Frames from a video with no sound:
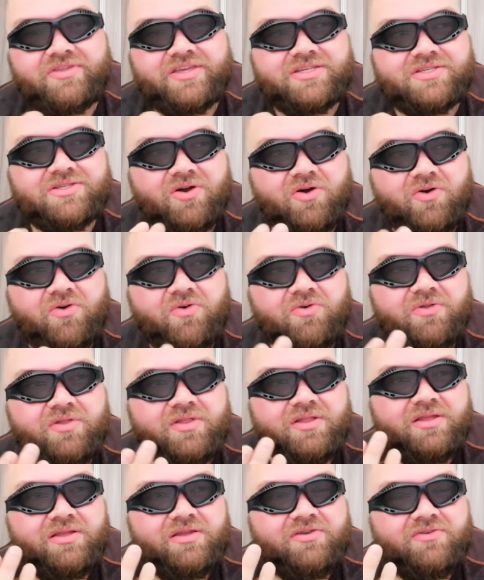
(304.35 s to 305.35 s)
this whole
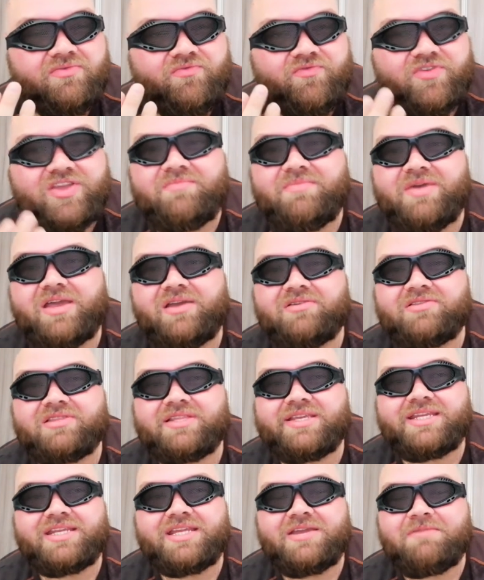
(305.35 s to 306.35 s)
female
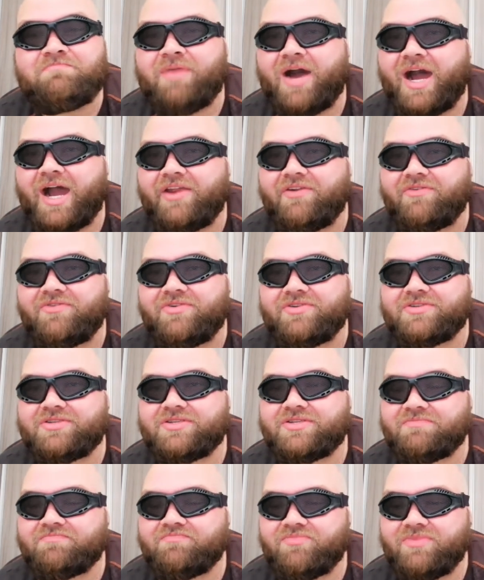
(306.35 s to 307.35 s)
leading
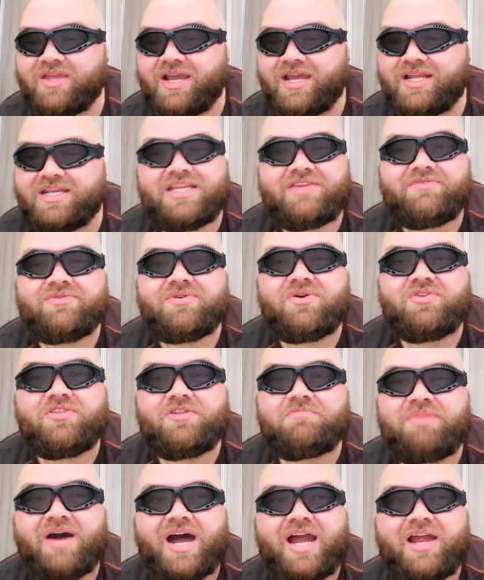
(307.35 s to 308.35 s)
pirates. And even all
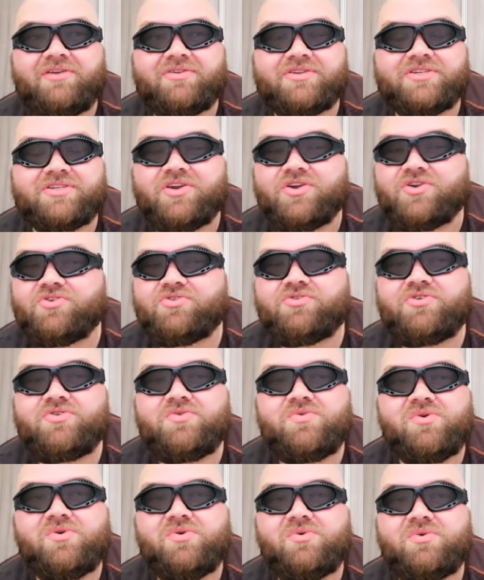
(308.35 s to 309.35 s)
the pirates, her
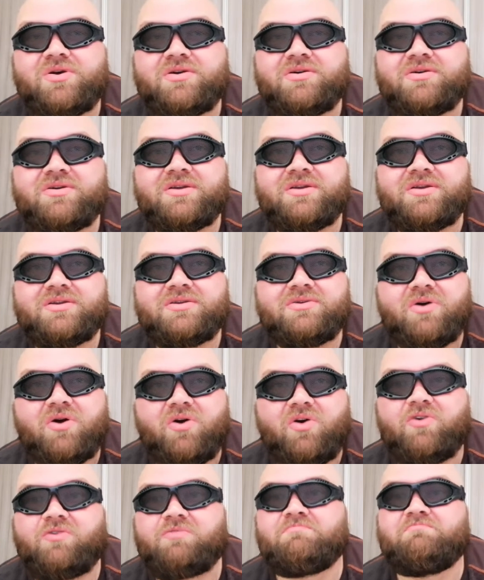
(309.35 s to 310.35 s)
crew, who were
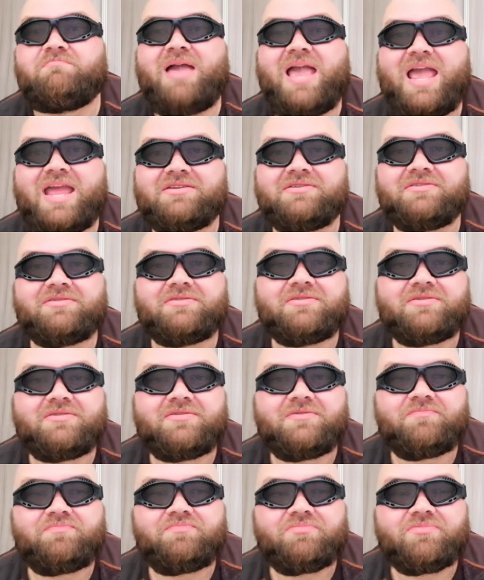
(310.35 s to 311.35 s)
all men,
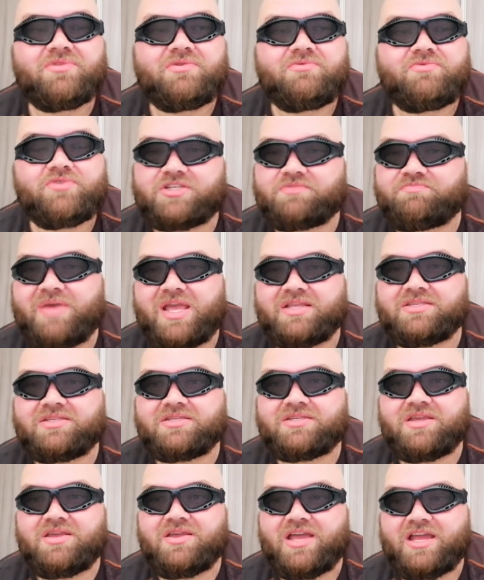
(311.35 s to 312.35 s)

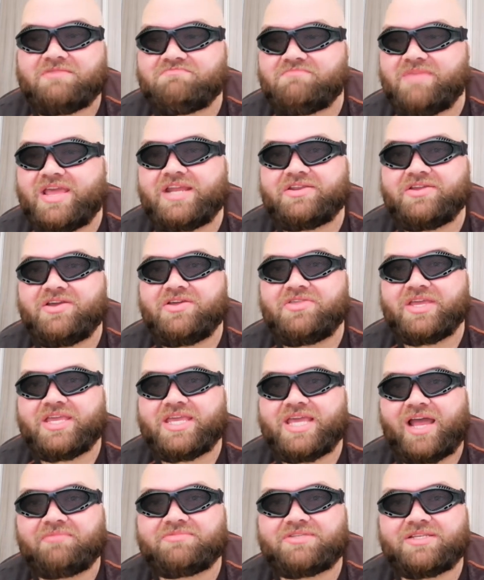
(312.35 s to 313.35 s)
respected her and made her the
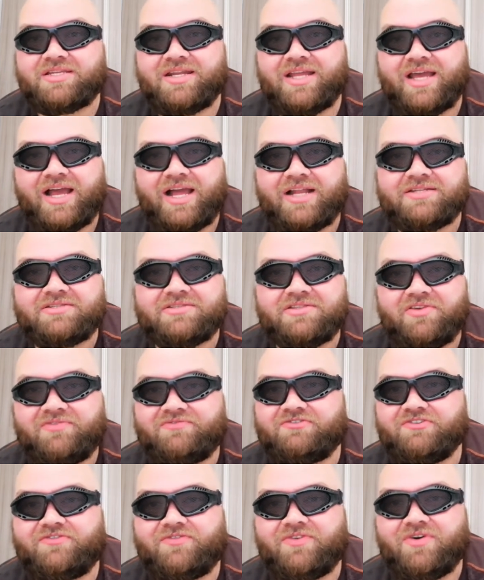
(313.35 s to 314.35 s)
captain and
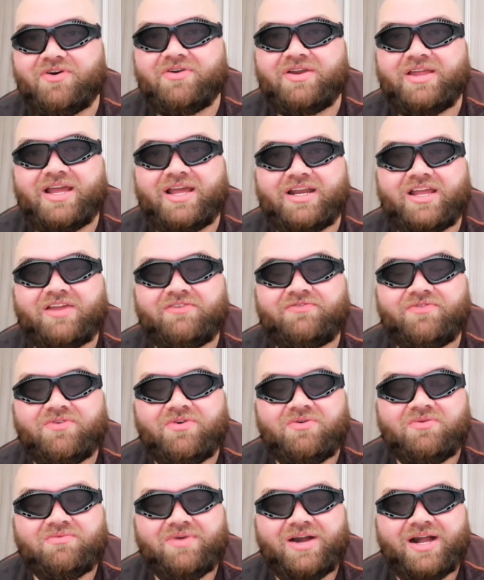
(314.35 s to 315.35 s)
loved her for it. And I
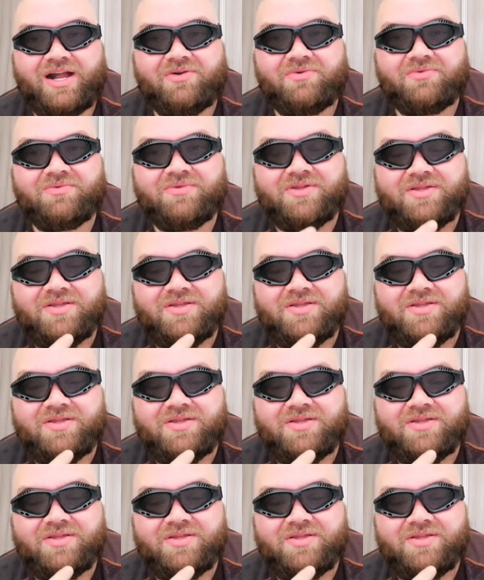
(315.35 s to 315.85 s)
thought, wow,